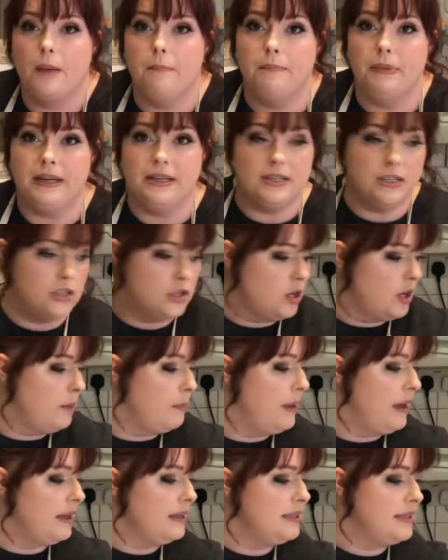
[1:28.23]
butter sugar
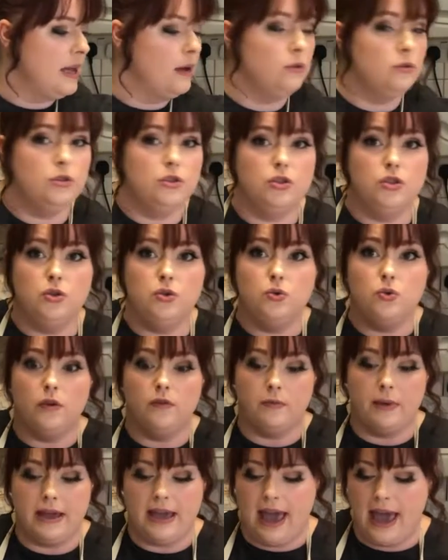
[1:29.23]
mix now 2
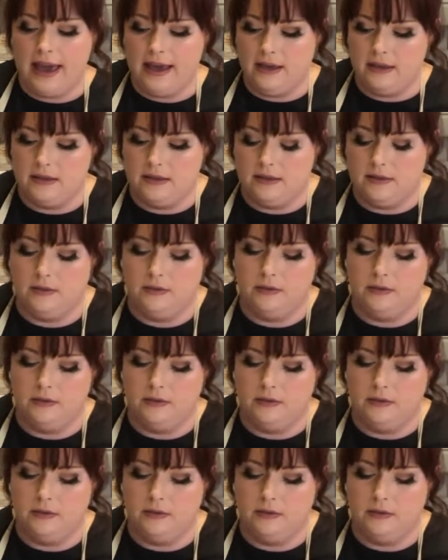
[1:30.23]
of my eggs.